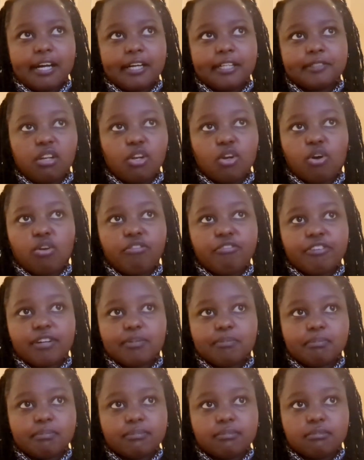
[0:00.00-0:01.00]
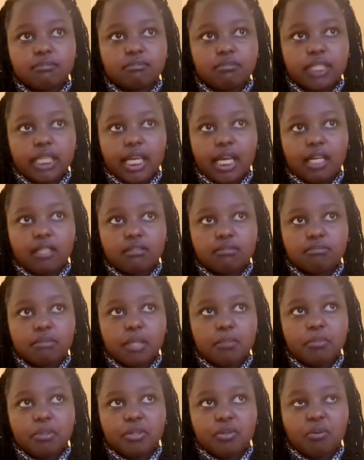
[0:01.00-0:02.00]
a law firm. Yeah,
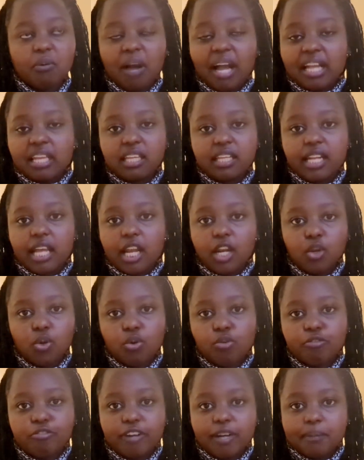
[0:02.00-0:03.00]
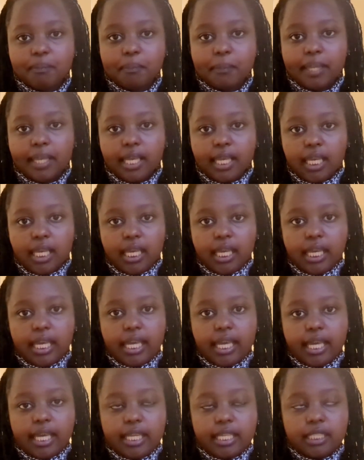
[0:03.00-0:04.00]
maybe you work in a law firm,
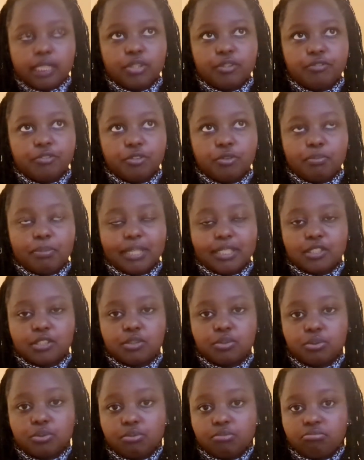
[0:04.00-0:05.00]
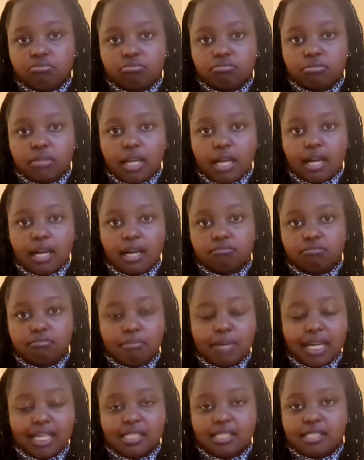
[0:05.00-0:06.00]
and if you pursue a
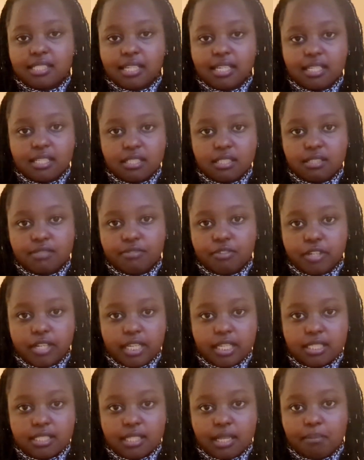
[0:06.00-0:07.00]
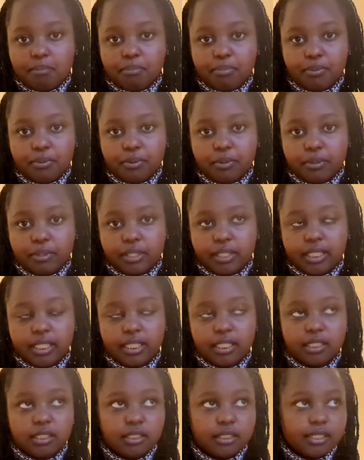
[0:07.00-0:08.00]
master's, for example,
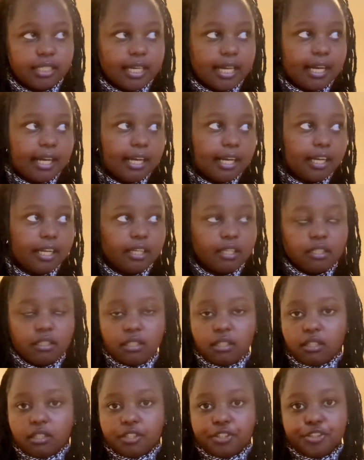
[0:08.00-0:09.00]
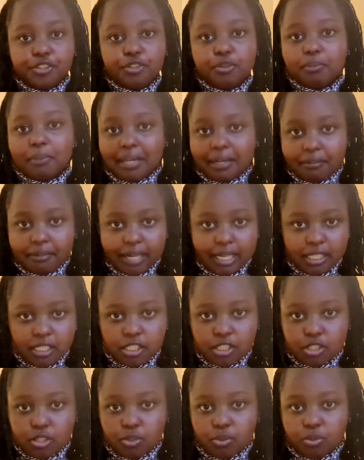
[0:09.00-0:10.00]
in human
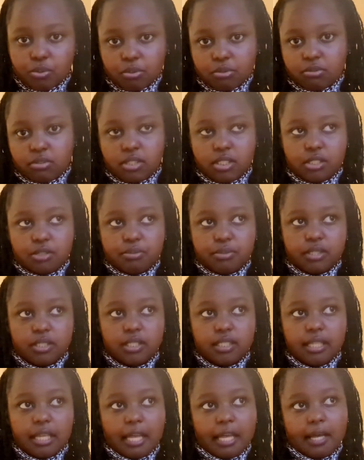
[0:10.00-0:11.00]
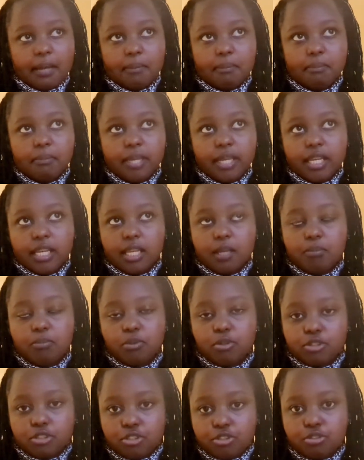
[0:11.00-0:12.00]
rights law, this will
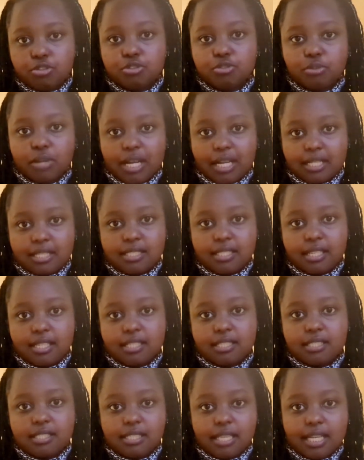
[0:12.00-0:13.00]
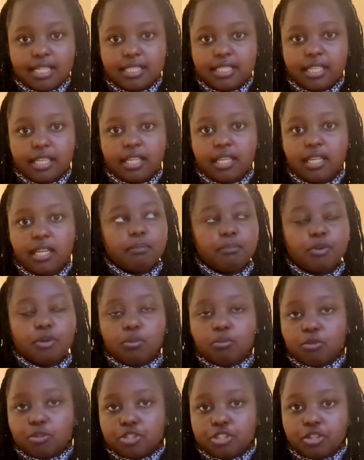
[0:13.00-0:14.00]
enable you to access certain
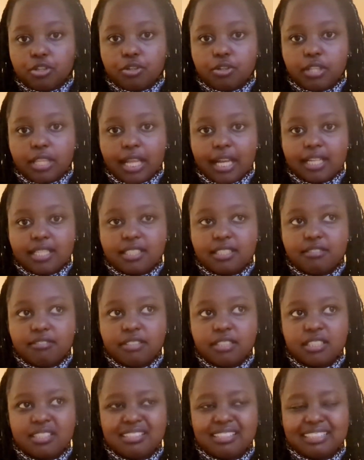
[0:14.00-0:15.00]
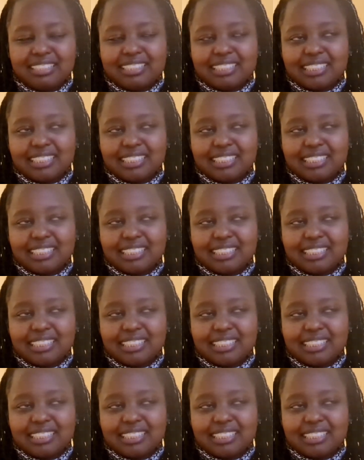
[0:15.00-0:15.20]
promotional activity.